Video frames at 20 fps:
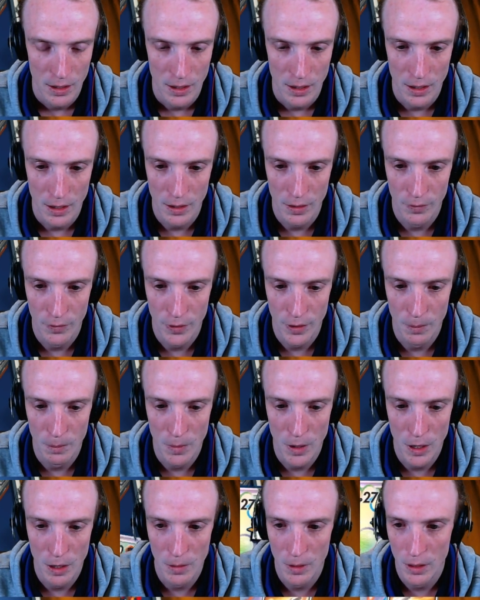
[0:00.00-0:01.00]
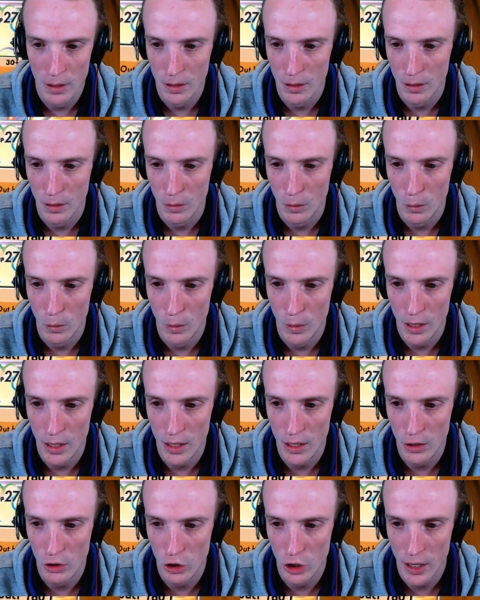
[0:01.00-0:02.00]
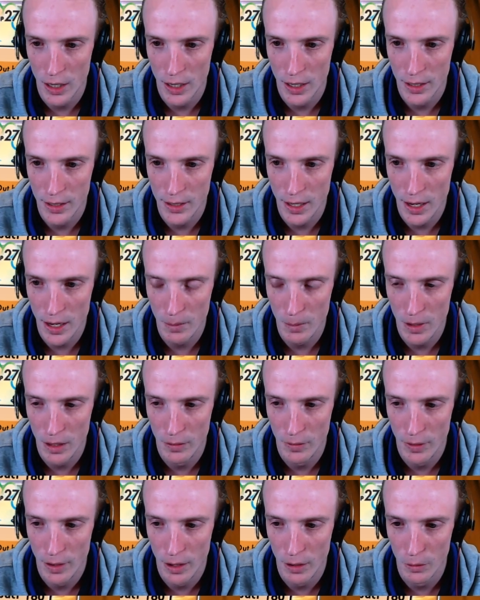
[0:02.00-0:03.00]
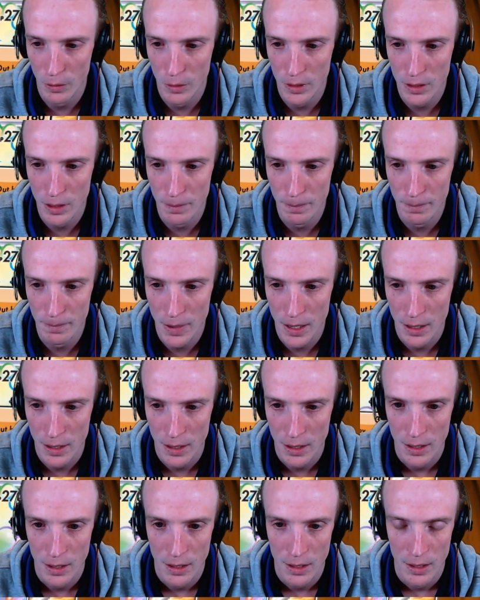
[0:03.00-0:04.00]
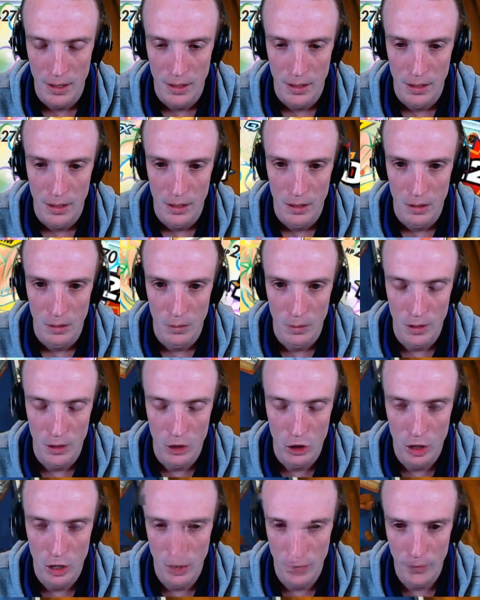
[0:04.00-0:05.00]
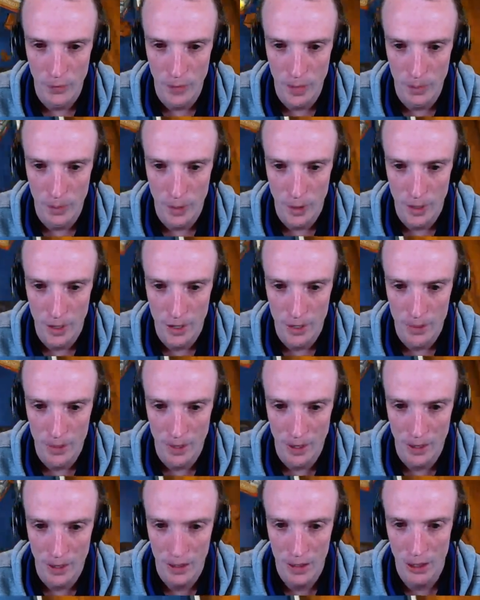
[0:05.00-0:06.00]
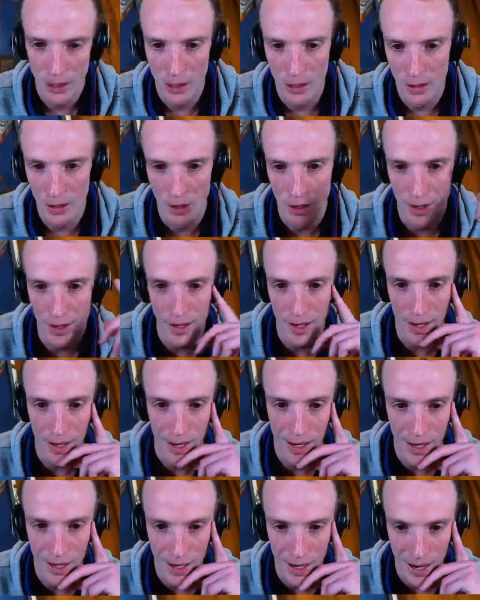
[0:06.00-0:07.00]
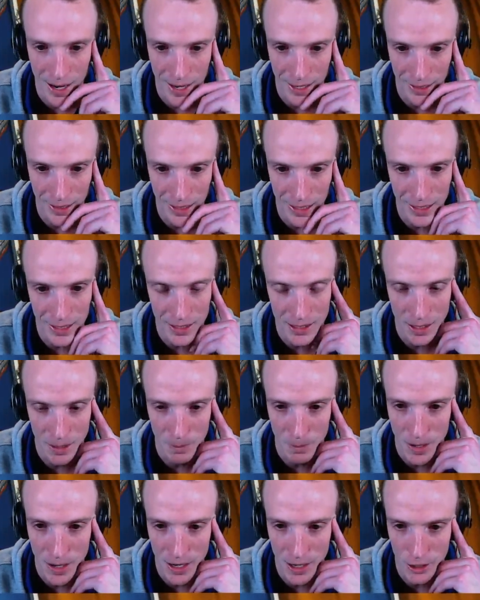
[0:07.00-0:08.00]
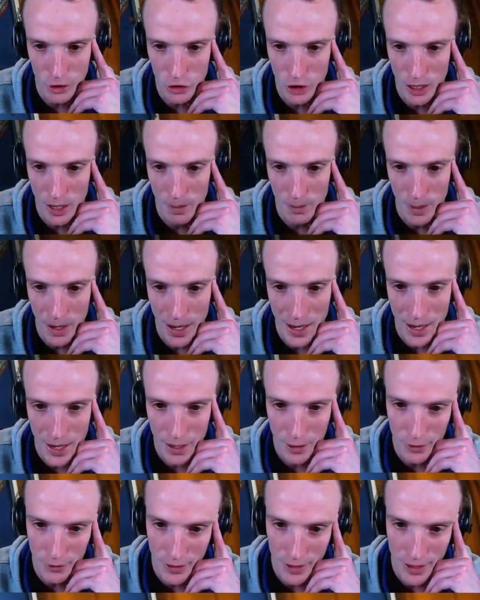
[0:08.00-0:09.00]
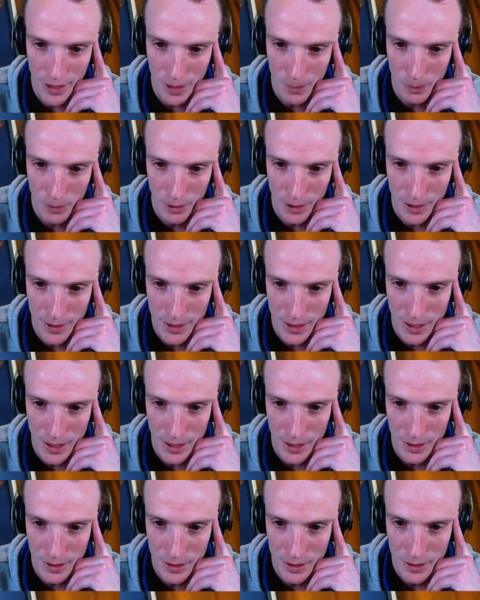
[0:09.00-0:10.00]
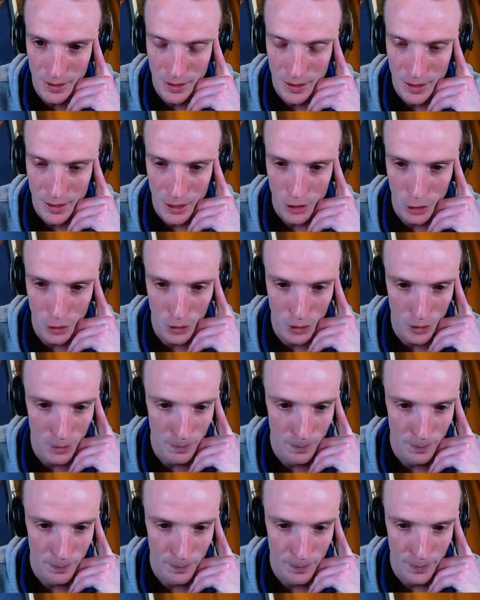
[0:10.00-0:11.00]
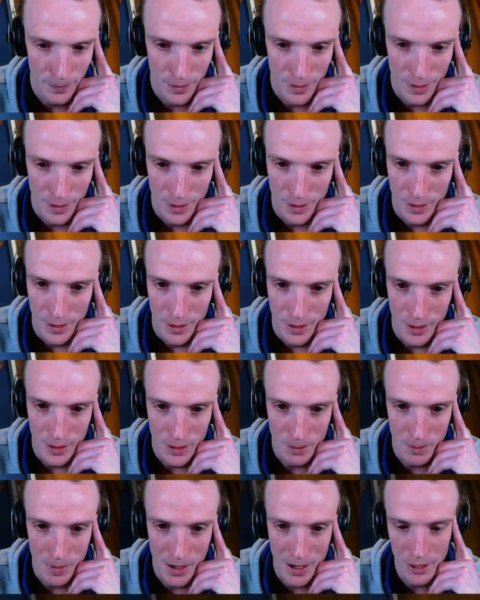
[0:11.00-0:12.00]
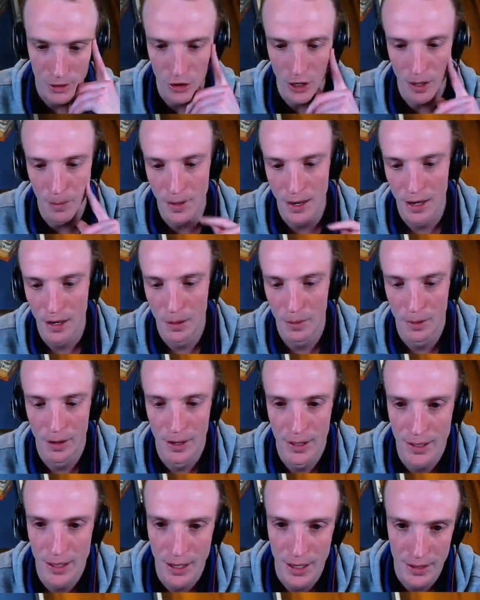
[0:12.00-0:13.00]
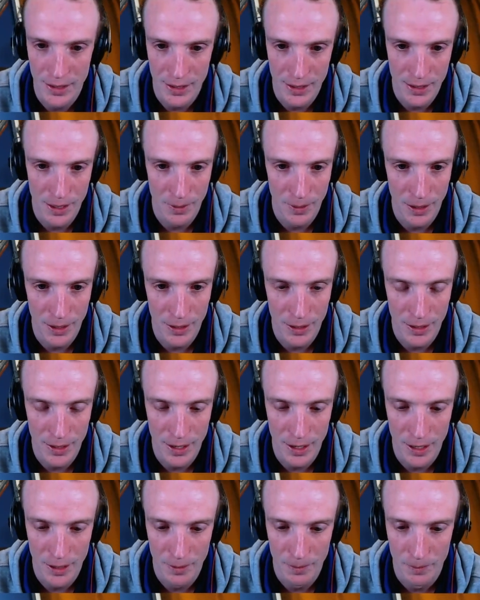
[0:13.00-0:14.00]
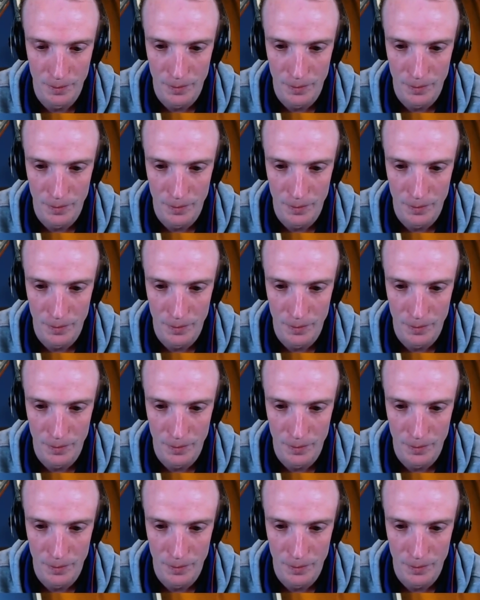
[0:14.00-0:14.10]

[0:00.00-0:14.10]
And for the moment, we just Acme of Heroism, which hopefully buys me a turn that I need and gets a MarshChamp out of the prize cards. Good. There's a MarshChamp out of the prize cards. That's something I did need.